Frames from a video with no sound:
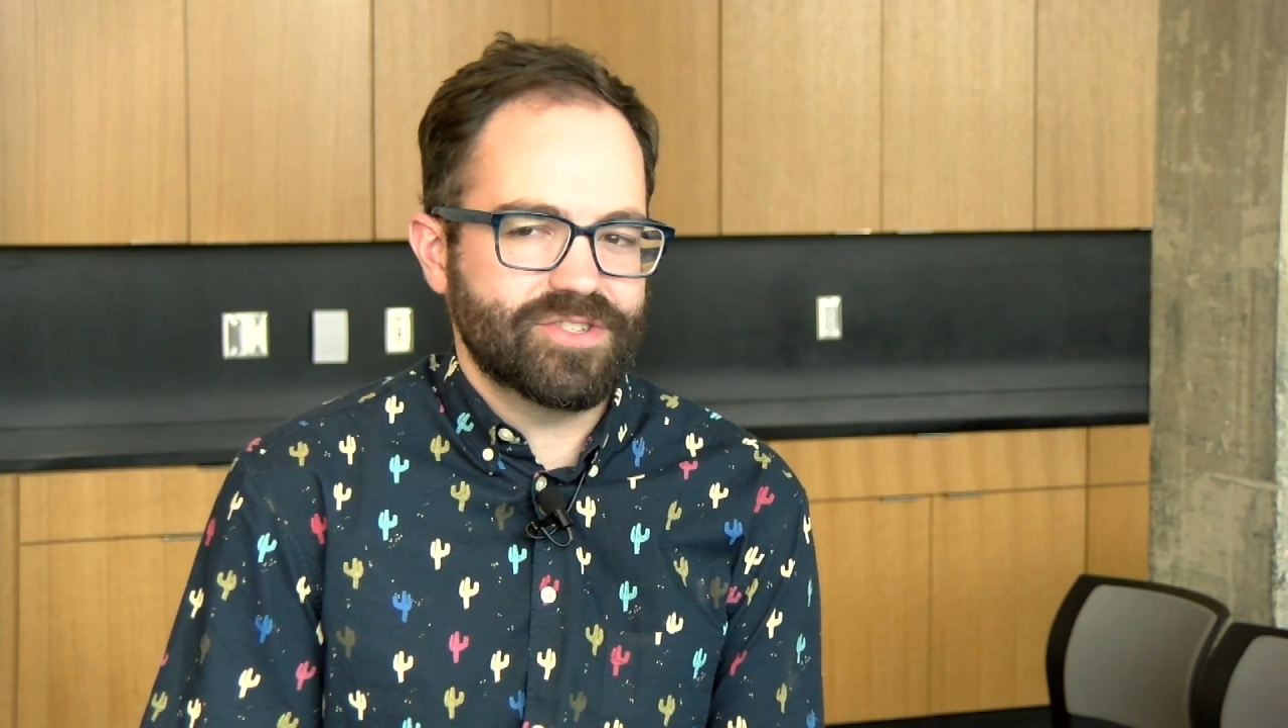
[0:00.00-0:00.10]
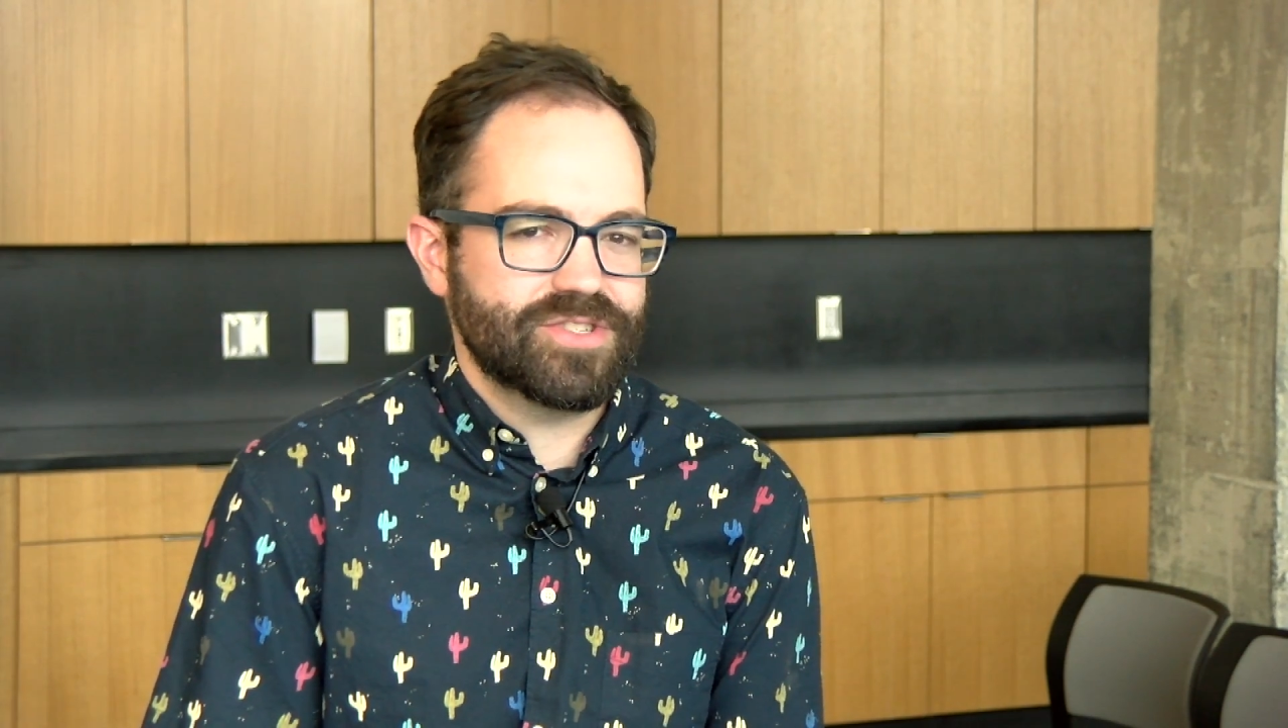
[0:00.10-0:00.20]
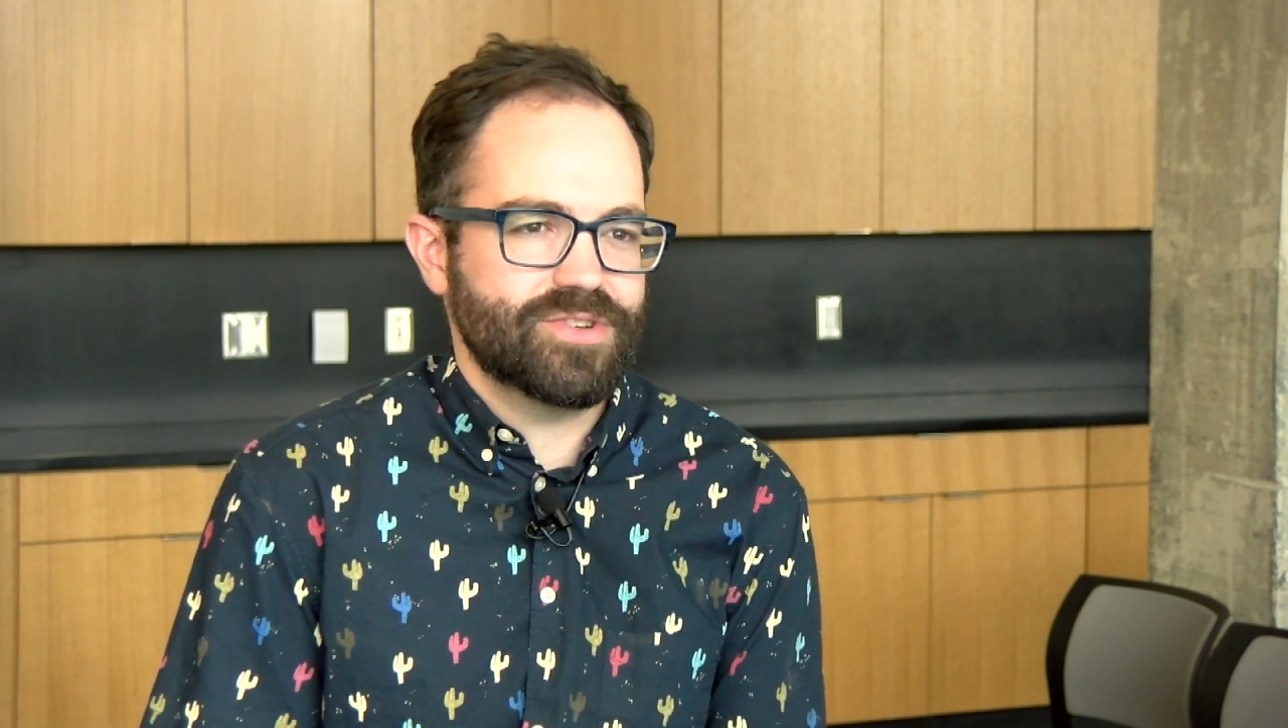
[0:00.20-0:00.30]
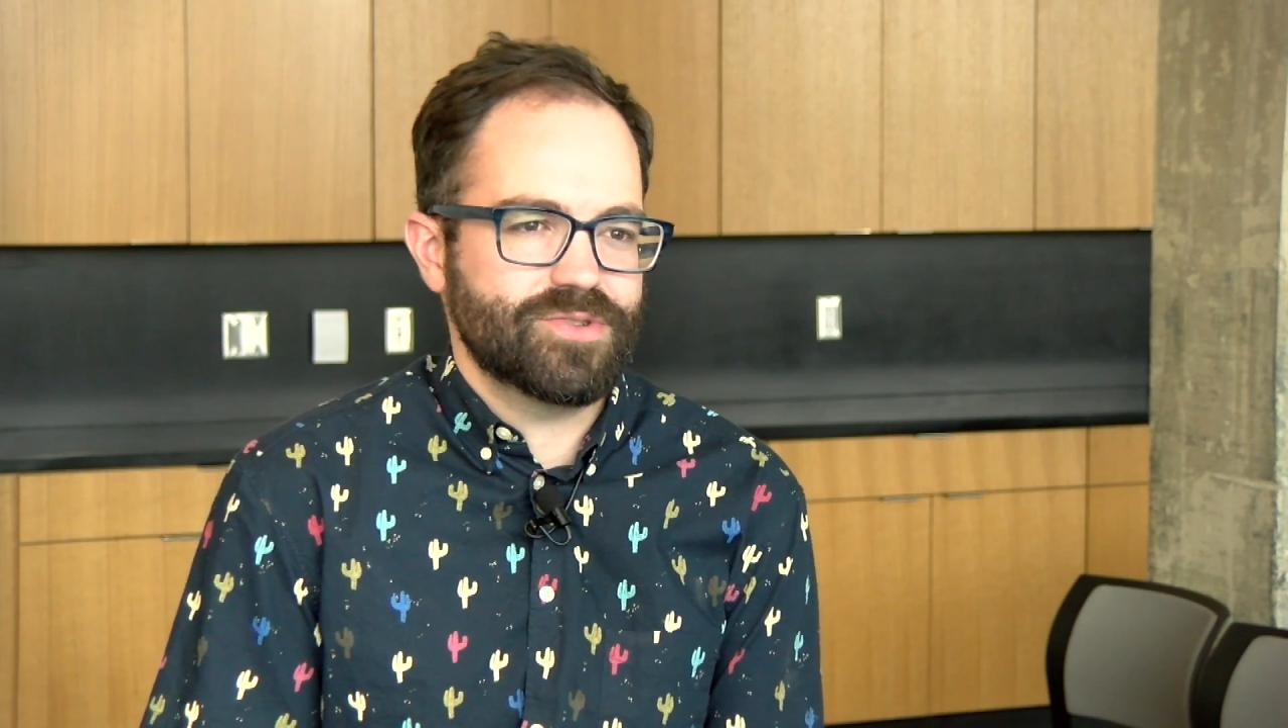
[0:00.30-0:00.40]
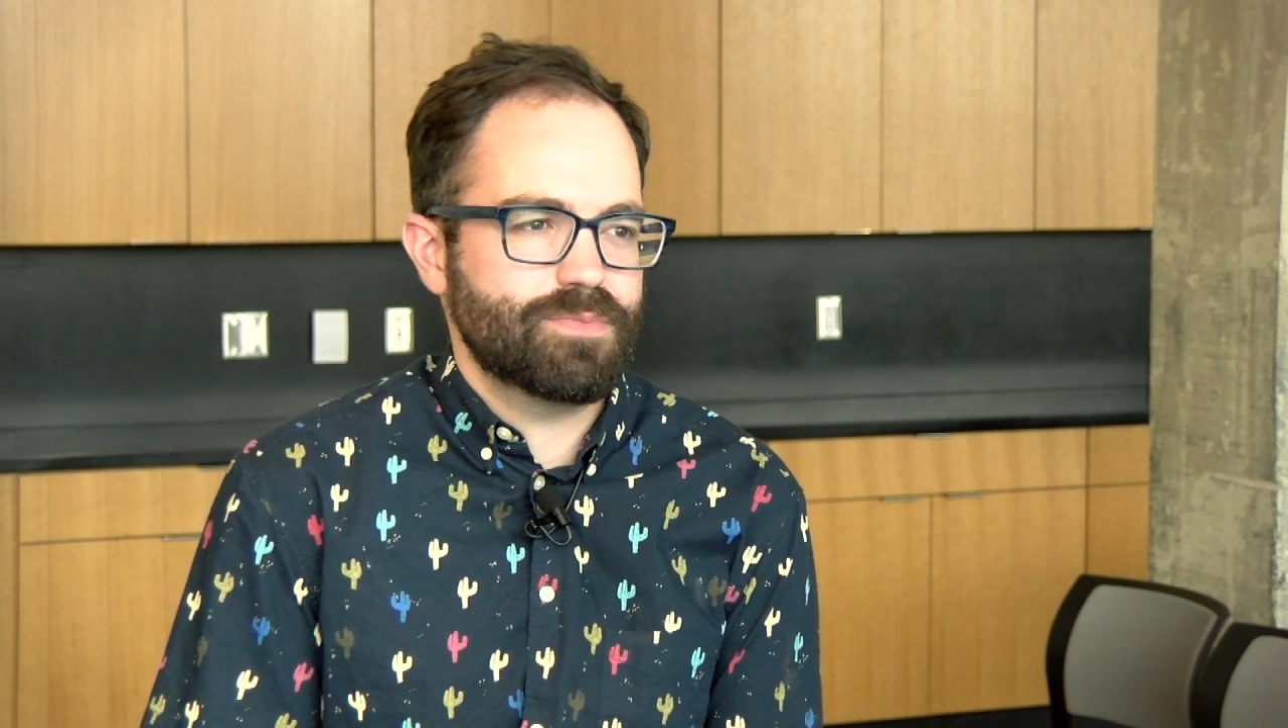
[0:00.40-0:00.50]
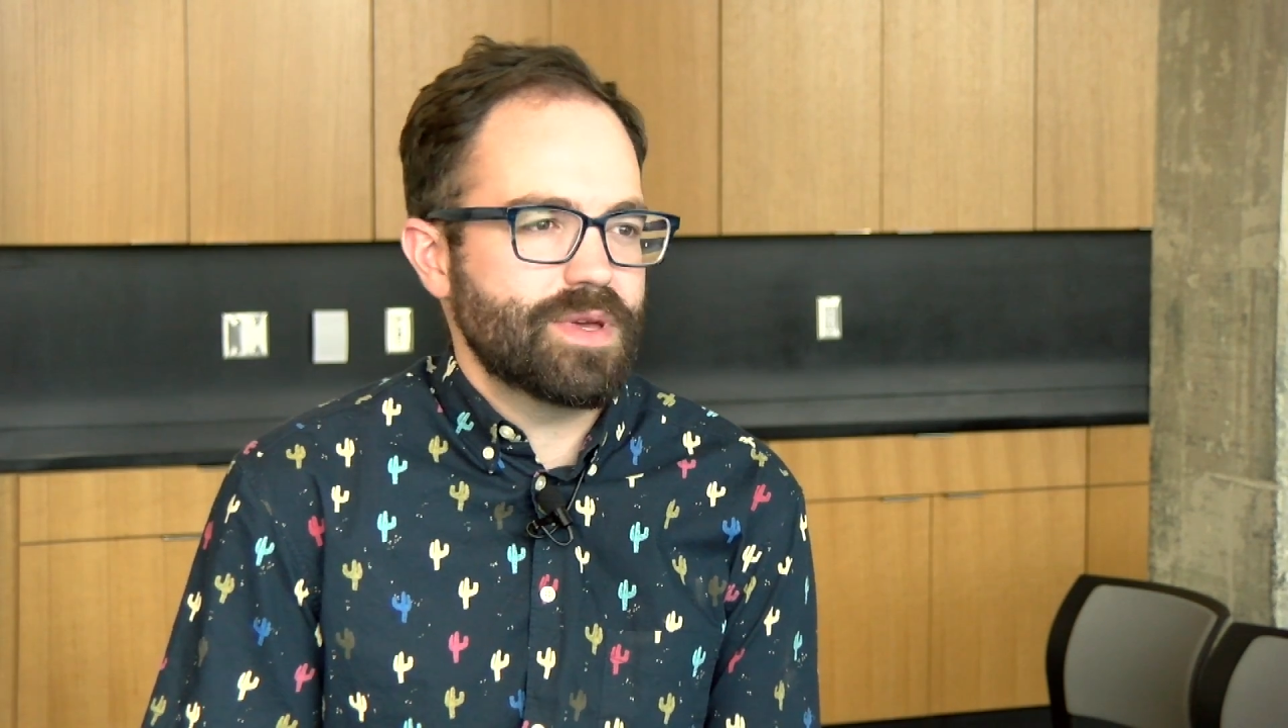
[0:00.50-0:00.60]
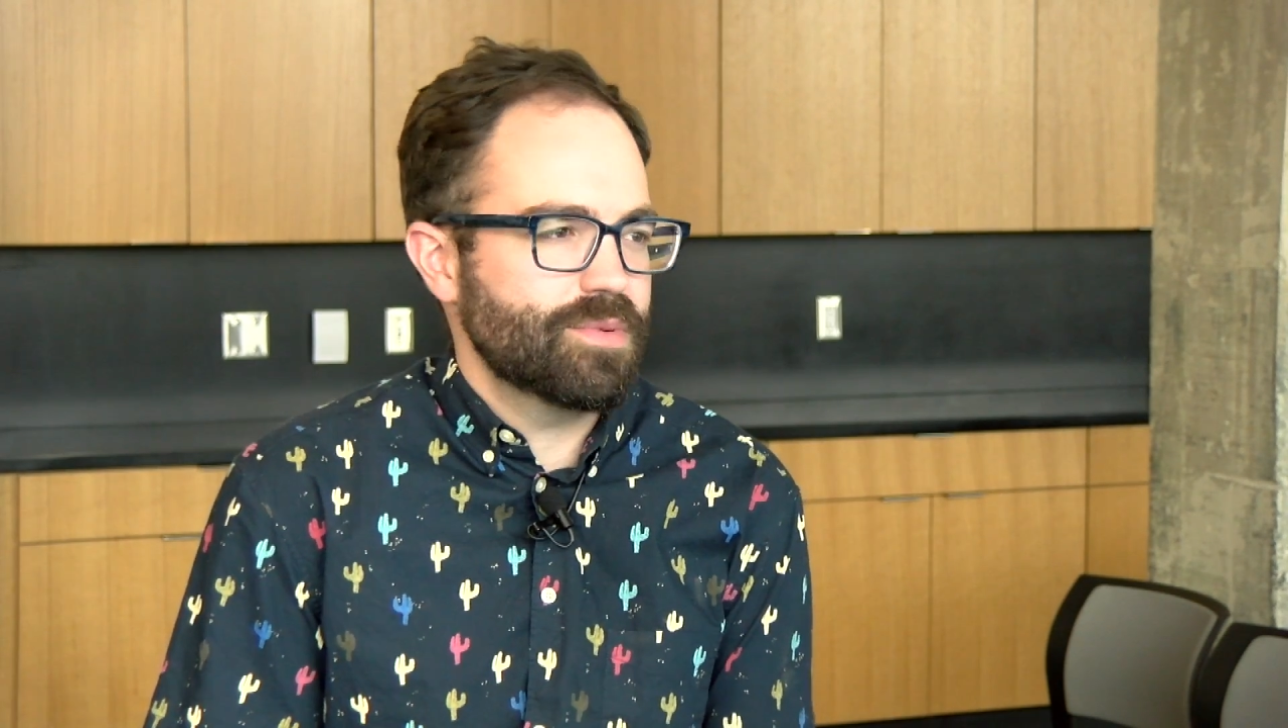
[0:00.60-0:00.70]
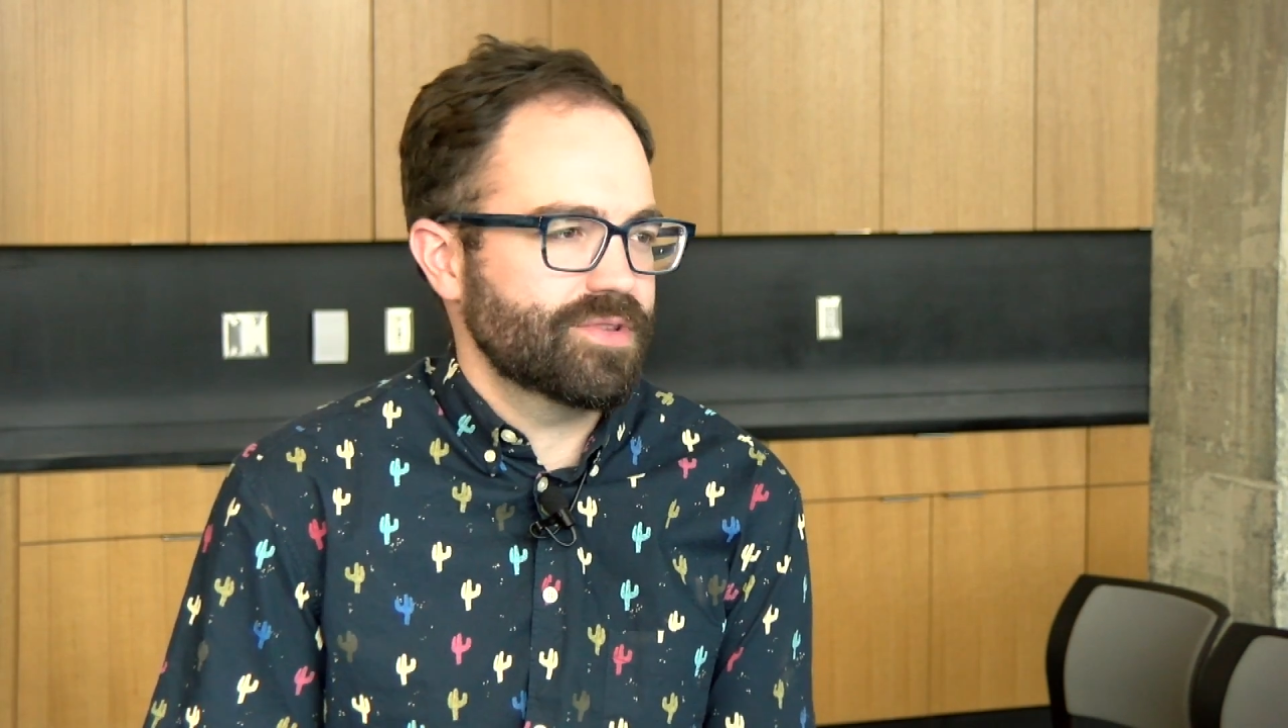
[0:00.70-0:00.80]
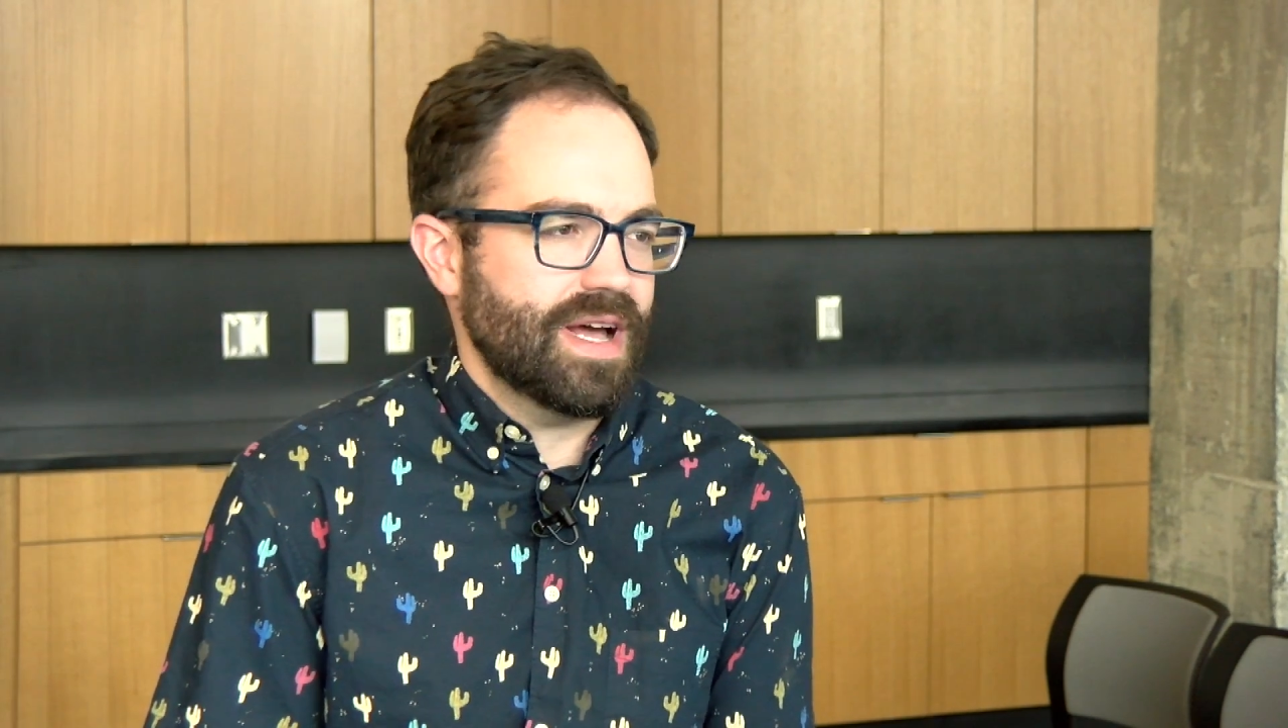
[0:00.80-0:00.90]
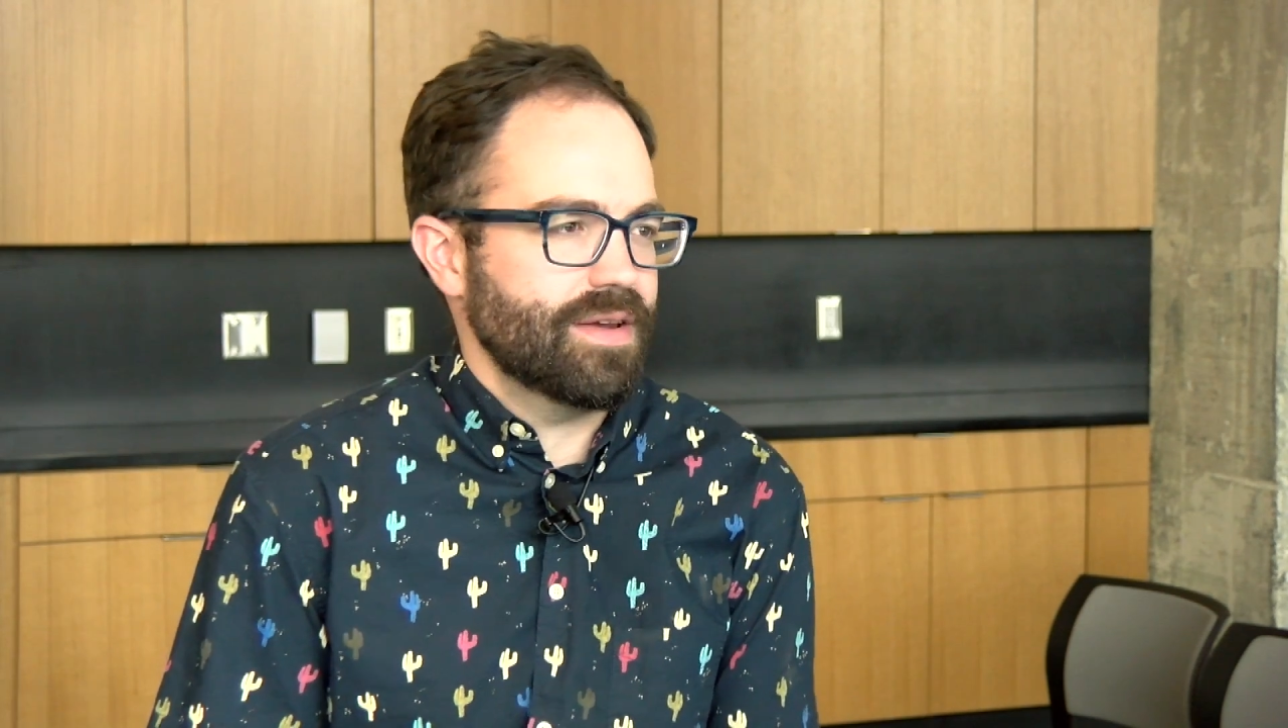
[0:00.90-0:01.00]
that just there's
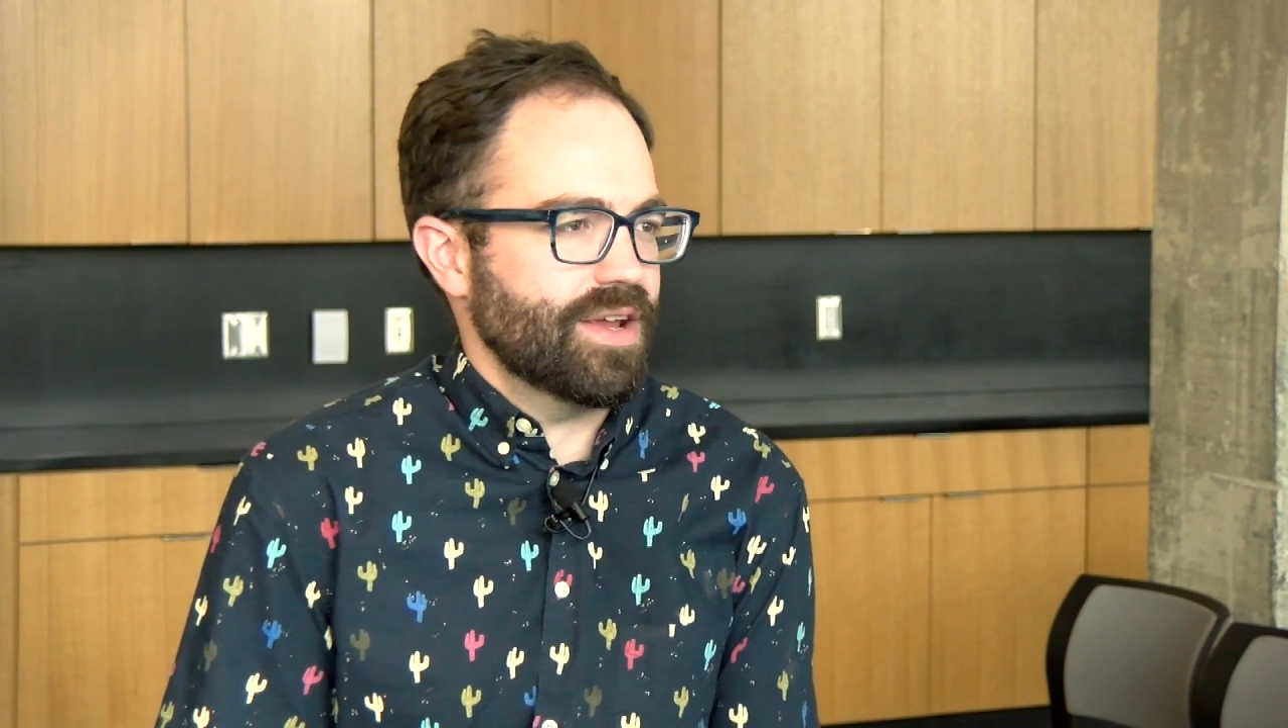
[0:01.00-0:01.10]
people down